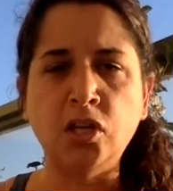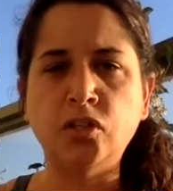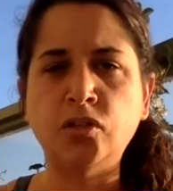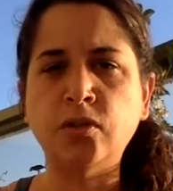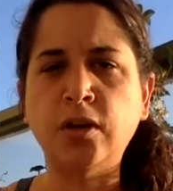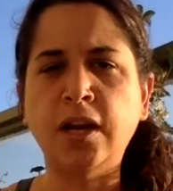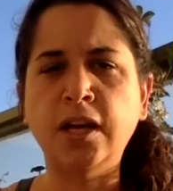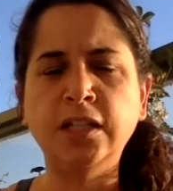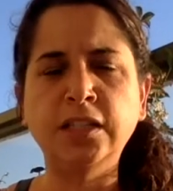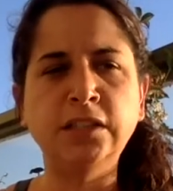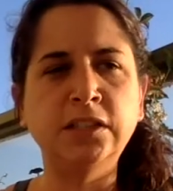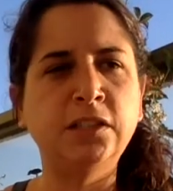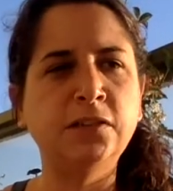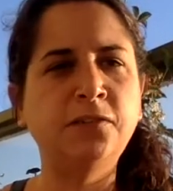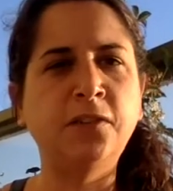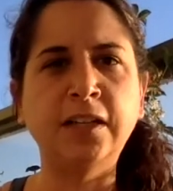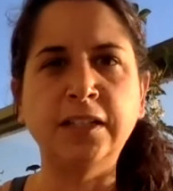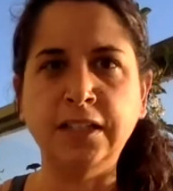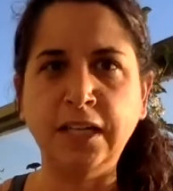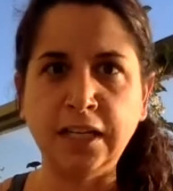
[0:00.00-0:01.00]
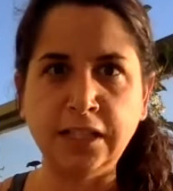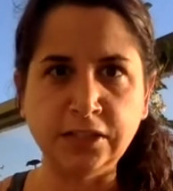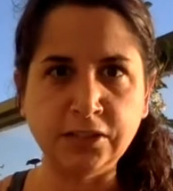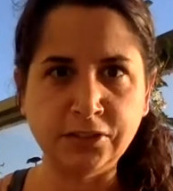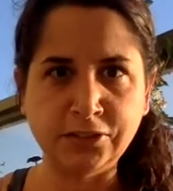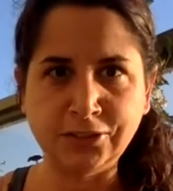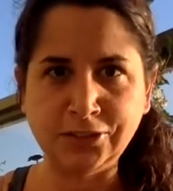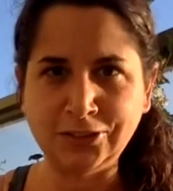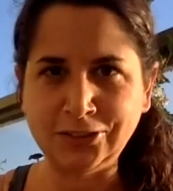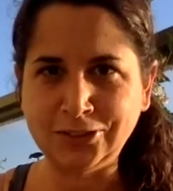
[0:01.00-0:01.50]
trying to find
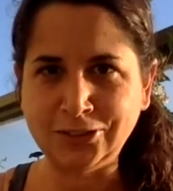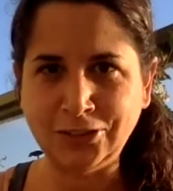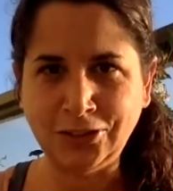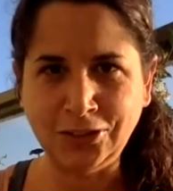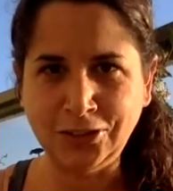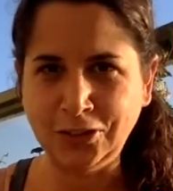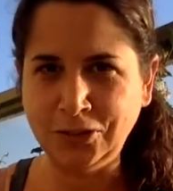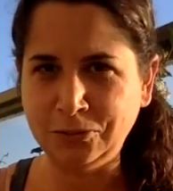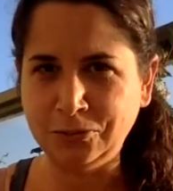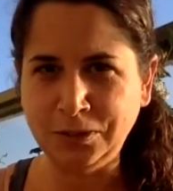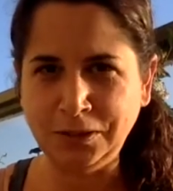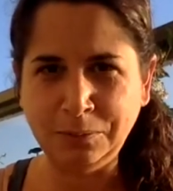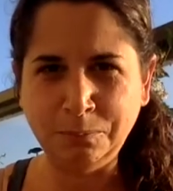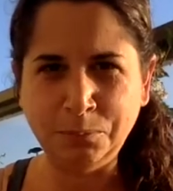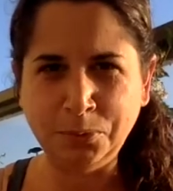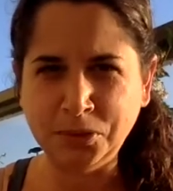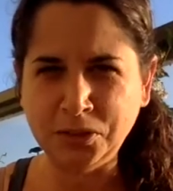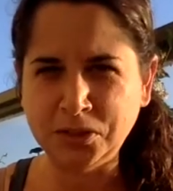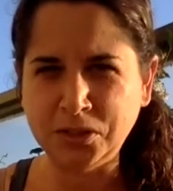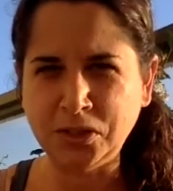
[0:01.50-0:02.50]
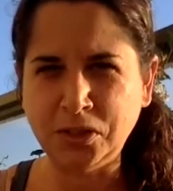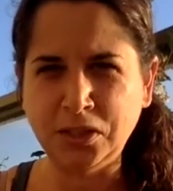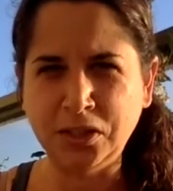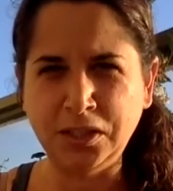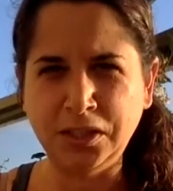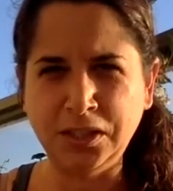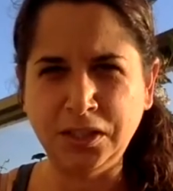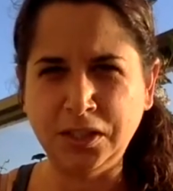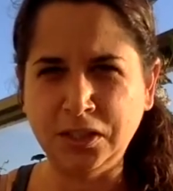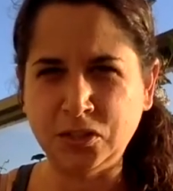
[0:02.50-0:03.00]
answers on it, reading books on
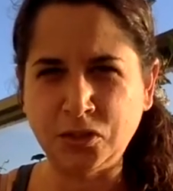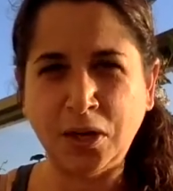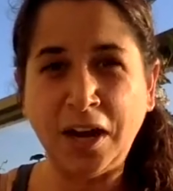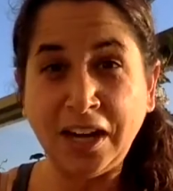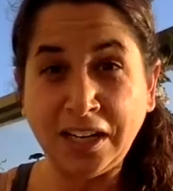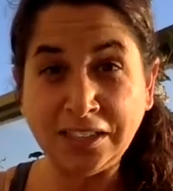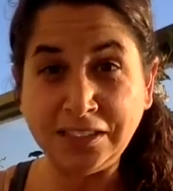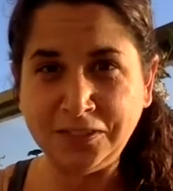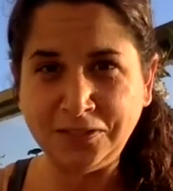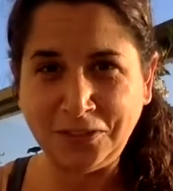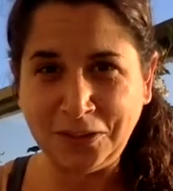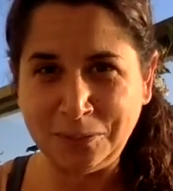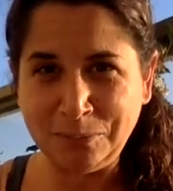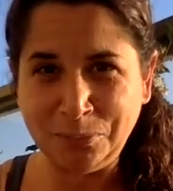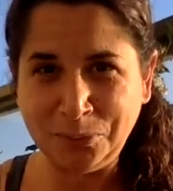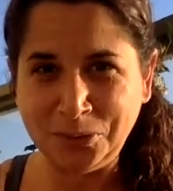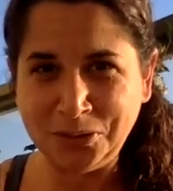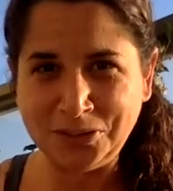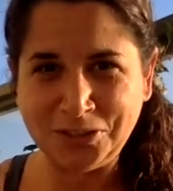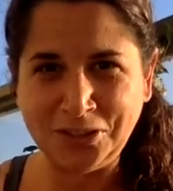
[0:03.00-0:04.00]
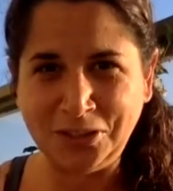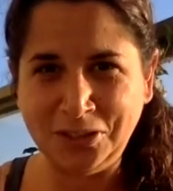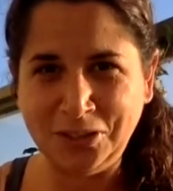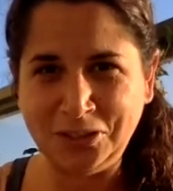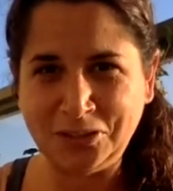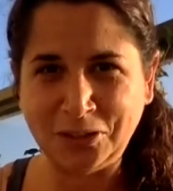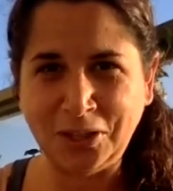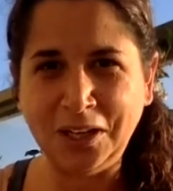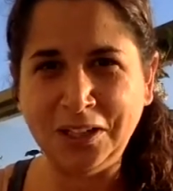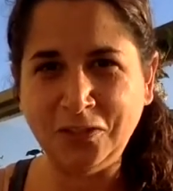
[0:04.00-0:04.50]
it, trying to find books on it,
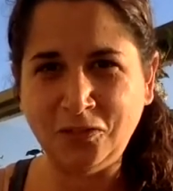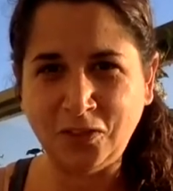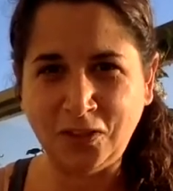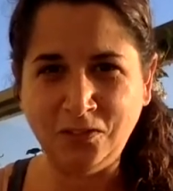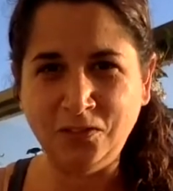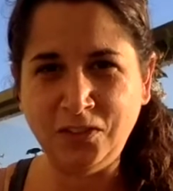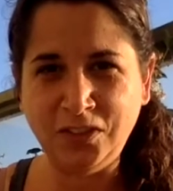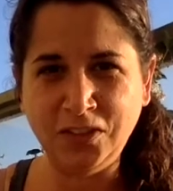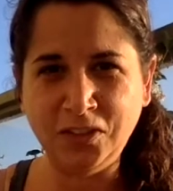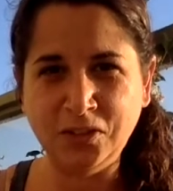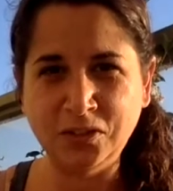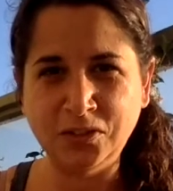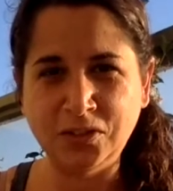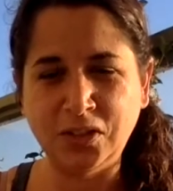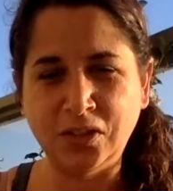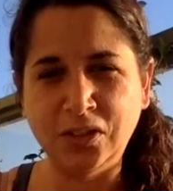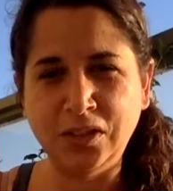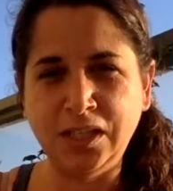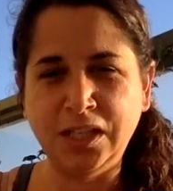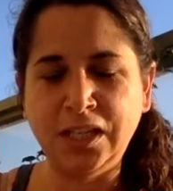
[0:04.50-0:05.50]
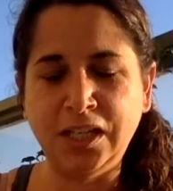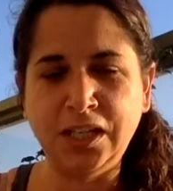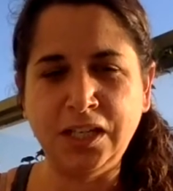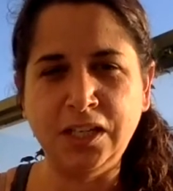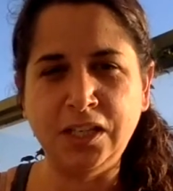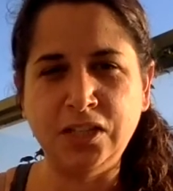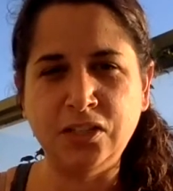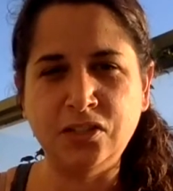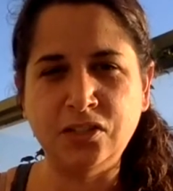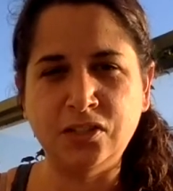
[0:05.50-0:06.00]
trying to find videos on it,
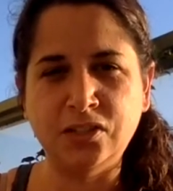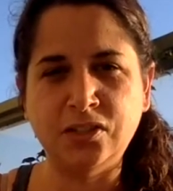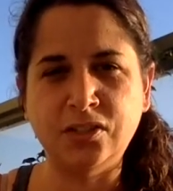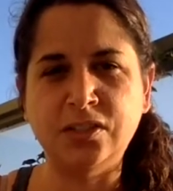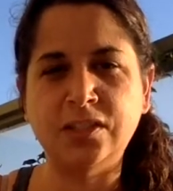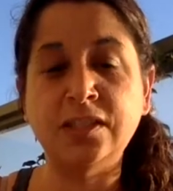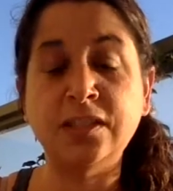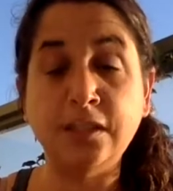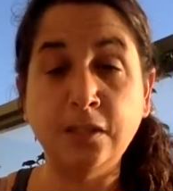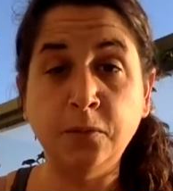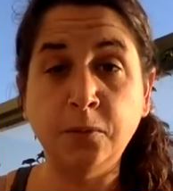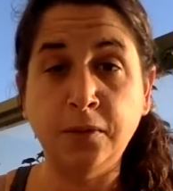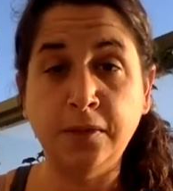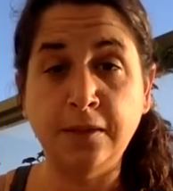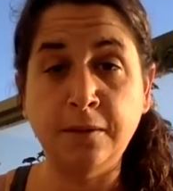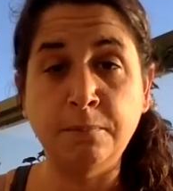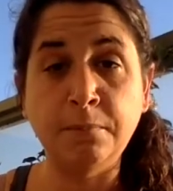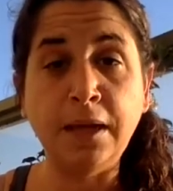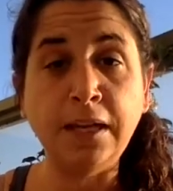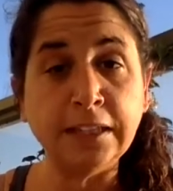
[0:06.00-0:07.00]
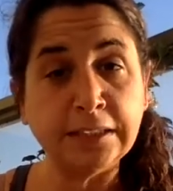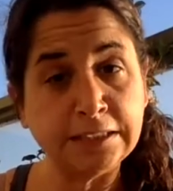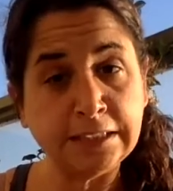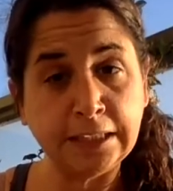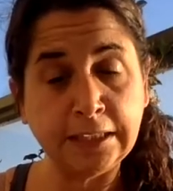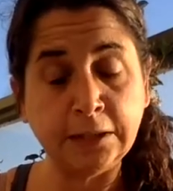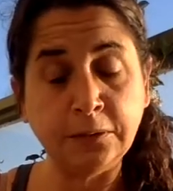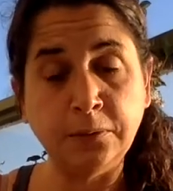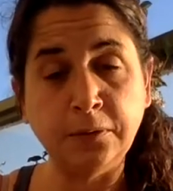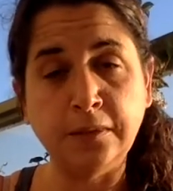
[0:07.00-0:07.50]
and just sitting with it,
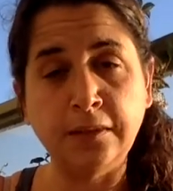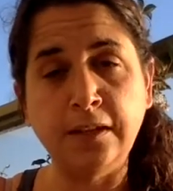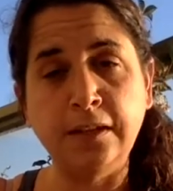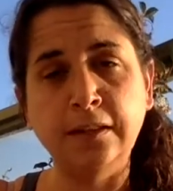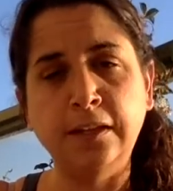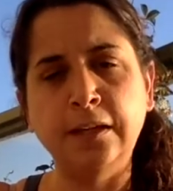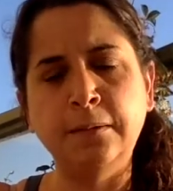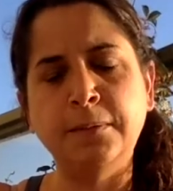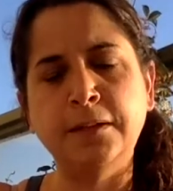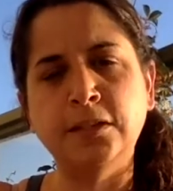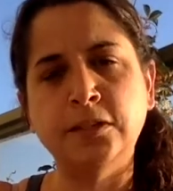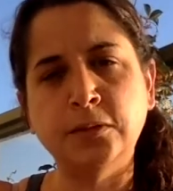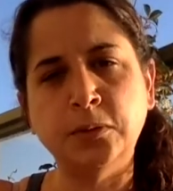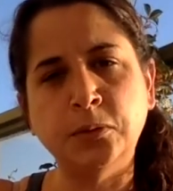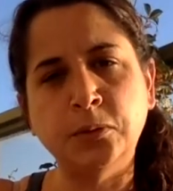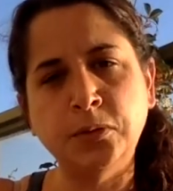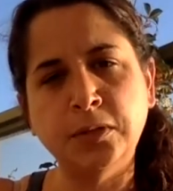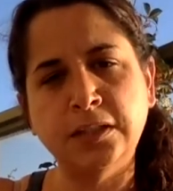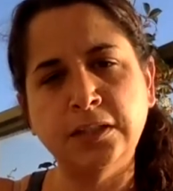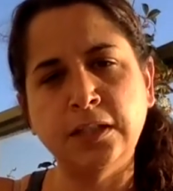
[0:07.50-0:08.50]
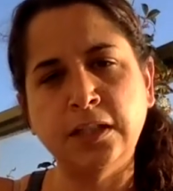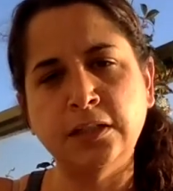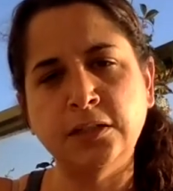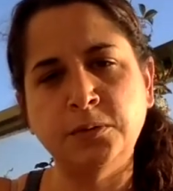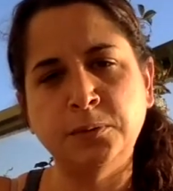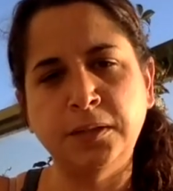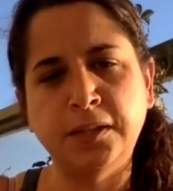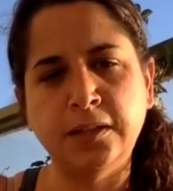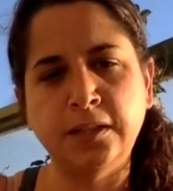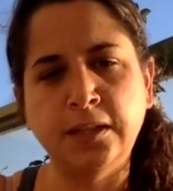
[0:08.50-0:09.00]
meditating with it, letting my soul connect
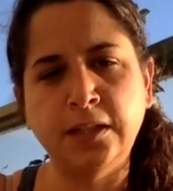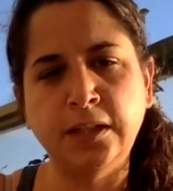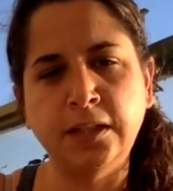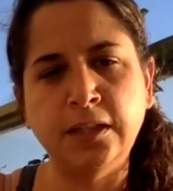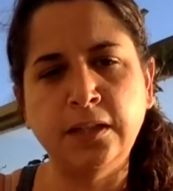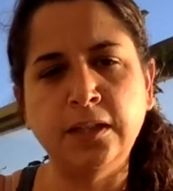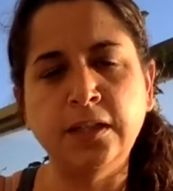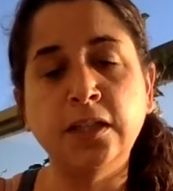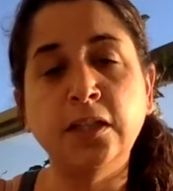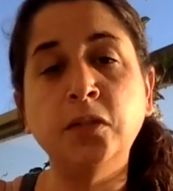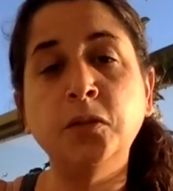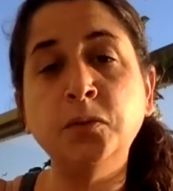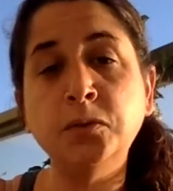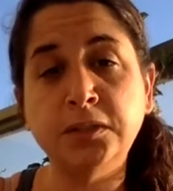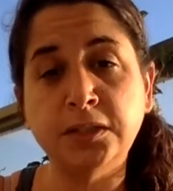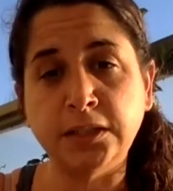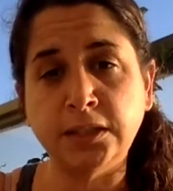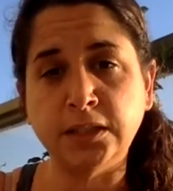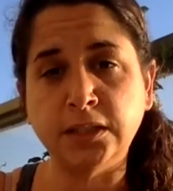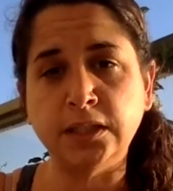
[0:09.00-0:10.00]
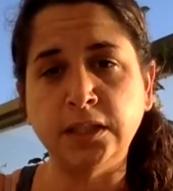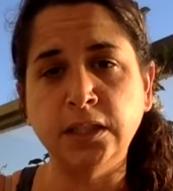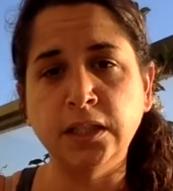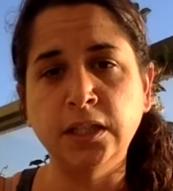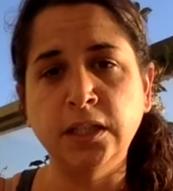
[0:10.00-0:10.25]
with it. And then I used it